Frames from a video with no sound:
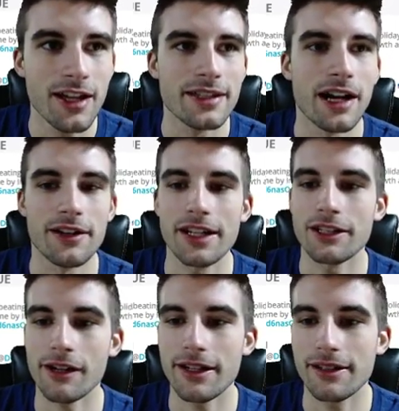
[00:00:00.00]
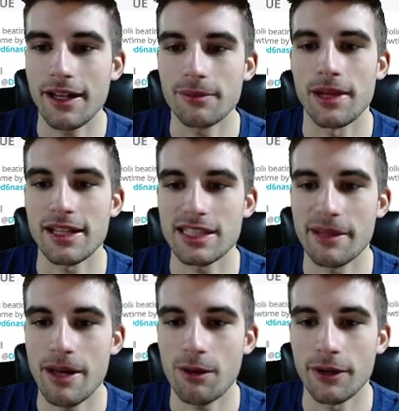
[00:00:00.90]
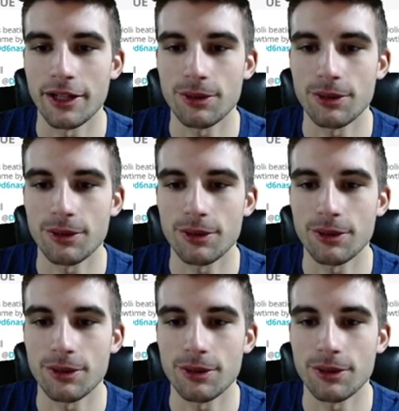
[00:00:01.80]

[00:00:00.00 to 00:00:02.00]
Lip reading: Now, he had a great game last time out where he had